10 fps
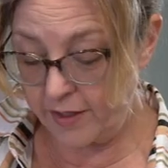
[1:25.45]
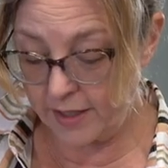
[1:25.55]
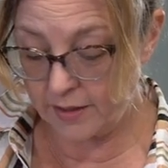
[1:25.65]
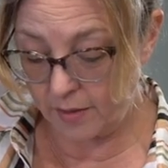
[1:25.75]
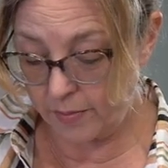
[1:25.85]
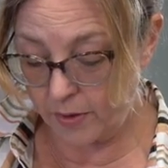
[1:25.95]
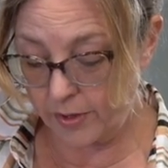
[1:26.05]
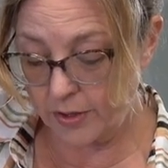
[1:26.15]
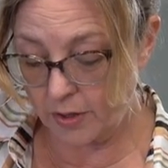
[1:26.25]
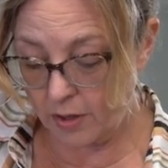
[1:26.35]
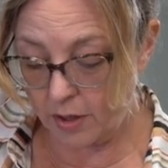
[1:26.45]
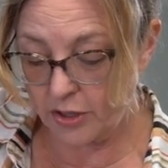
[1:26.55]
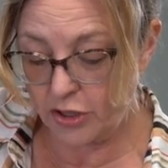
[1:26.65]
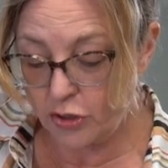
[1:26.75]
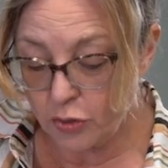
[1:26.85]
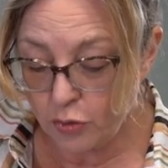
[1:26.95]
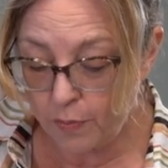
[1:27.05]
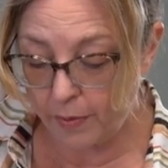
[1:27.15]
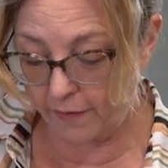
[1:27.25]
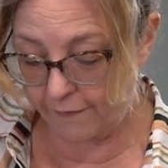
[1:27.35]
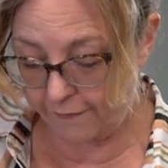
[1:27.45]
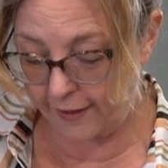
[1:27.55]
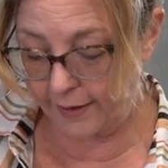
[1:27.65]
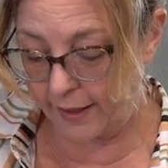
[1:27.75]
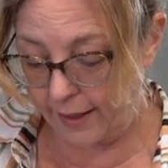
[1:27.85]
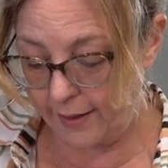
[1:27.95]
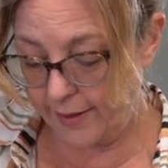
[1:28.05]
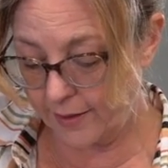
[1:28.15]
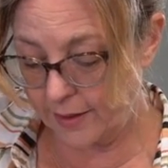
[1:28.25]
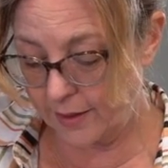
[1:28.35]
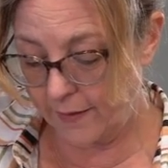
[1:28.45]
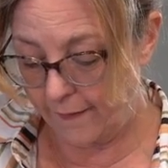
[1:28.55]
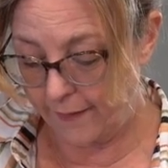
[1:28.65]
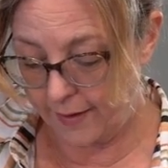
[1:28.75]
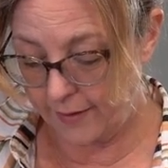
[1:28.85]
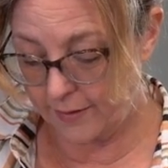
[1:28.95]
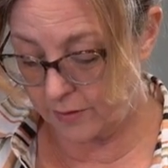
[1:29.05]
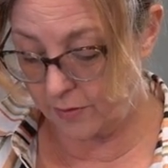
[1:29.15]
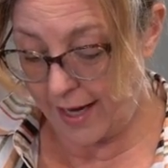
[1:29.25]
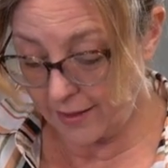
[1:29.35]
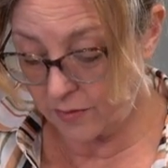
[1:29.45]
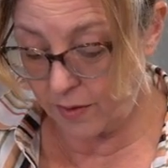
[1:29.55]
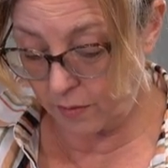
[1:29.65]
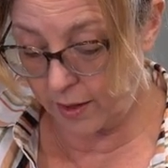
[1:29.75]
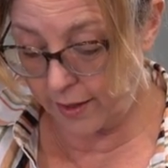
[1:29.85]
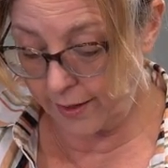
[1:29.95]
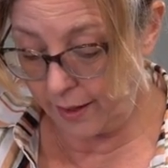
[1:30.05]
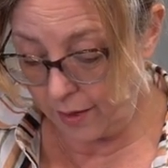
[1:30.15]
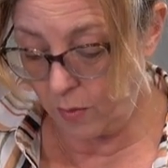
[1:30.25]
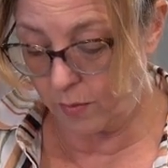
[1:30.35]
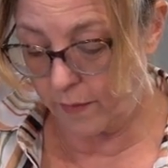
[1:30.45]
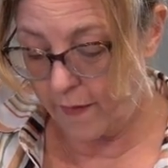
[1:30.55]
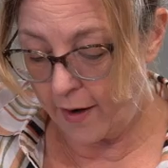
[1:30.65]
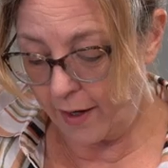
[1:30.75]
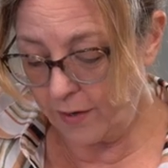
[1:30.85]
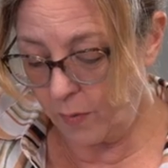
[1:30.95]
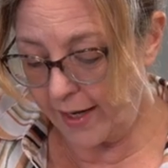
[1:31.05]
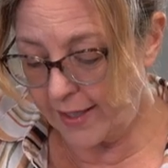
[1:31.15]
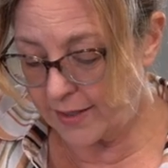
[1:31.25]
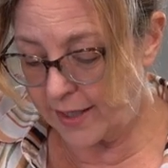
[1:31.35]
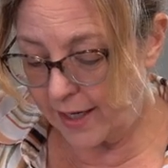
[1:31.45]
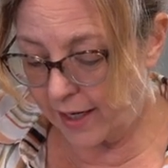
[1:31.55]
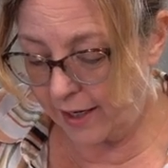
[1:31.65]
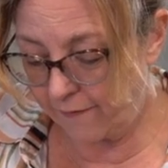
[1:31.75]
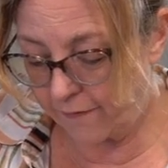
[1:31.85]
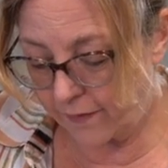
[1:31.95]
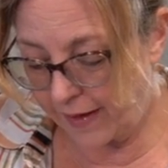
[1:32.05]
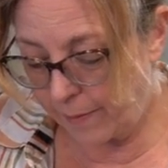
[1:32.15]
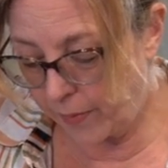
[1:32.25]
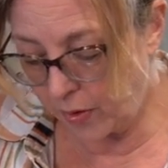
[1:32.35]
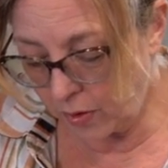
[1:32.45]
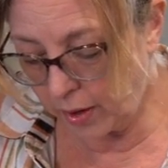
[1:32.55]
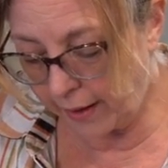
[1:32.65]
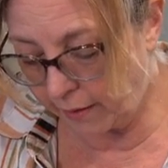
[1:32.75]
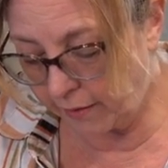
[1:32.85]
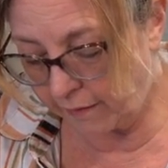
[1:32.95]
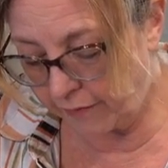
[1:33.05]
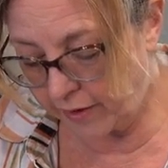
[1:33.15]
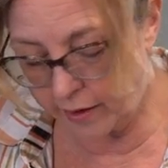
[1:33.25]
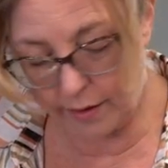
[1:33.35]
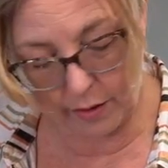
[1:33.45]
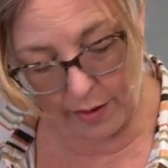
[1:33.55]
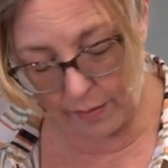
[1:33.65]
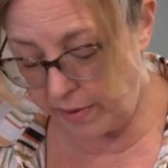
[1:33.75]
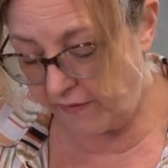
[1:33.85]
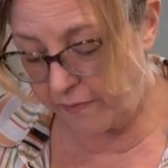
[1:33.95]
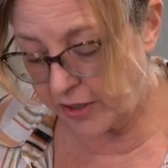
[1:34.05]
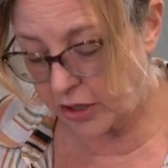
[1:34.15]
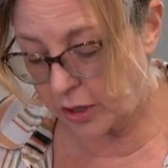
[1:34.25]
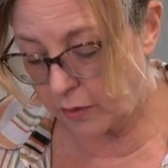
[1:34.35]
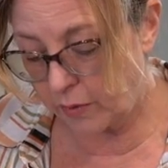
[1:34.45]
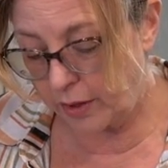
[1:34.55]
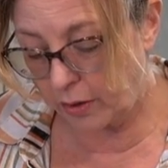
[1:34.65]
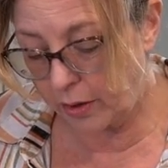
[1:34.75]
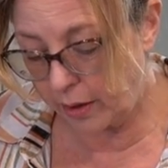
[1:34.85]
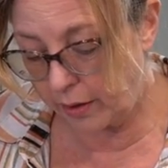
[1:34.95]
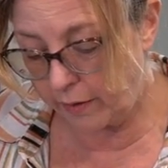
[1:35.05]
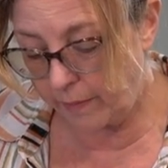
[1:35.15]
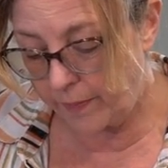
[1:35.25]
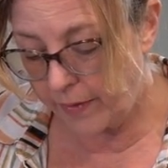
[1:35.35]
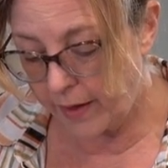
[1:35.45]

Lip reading: these components are super finely diced. So that's what we're going to do. Otherwise, they pull out of the ground beef mixture when you're cooking them.